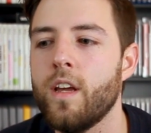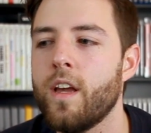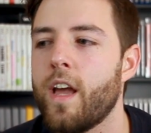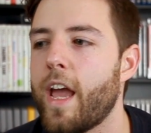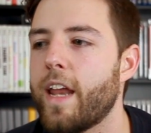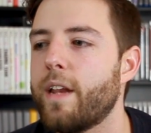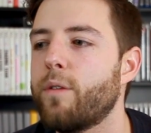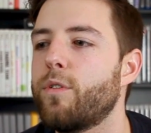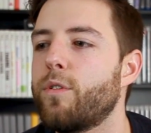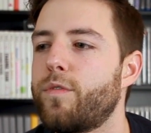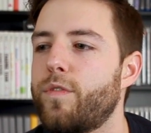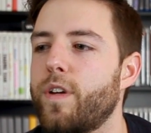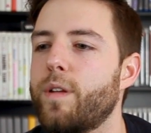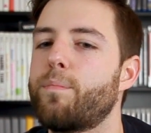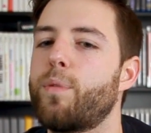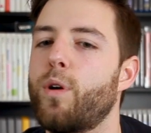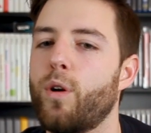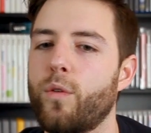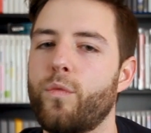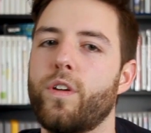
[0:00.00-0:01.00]
and it would fit
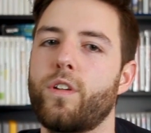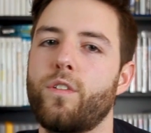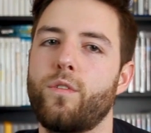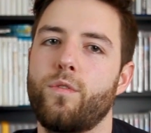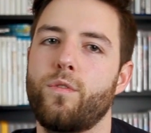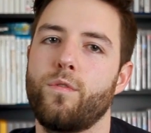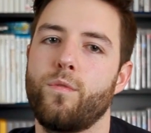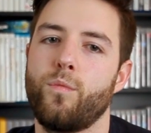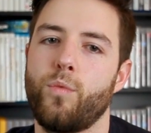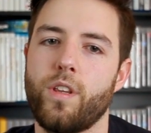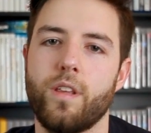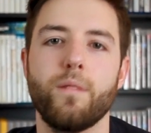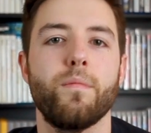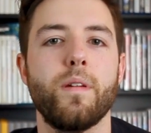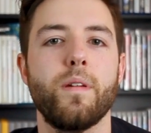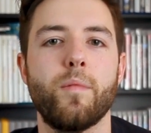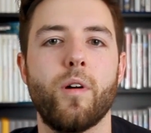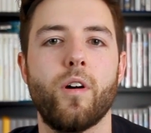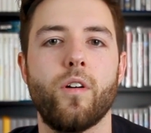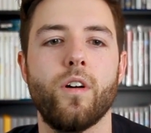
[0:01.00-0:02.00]
perfect with
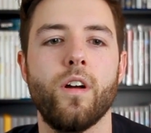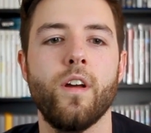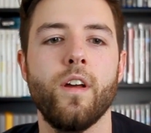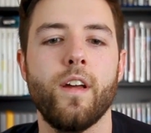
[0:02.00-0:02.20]
Amiibo.